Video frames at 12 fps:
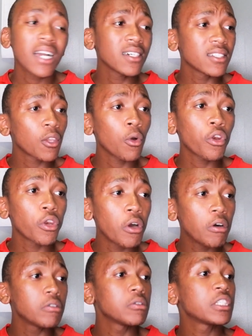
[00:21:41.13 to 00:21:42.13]
because Lord
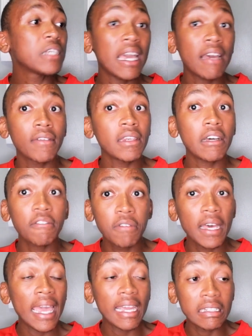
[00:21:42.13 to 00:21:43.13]
knows you have enough
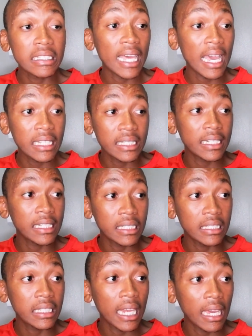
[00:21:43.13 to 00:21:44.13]
haters as it
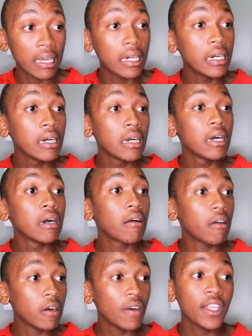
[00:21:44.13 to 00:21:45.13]
is. Like,
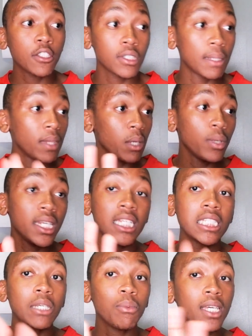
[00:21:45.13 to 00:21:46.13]
girl, that's something we
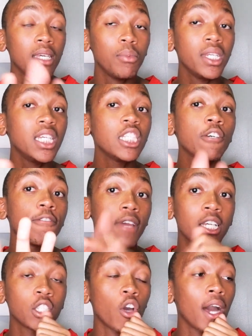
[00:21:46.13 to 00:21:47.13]
need to
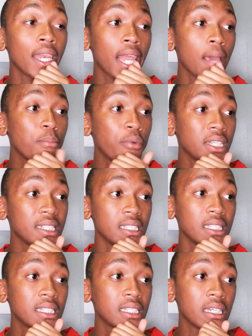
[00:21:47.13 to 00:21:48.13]
fix your online
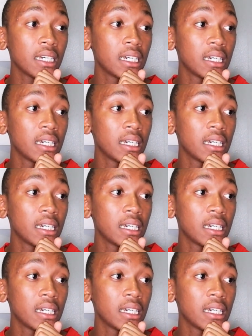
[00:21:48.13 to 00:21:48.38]
presence.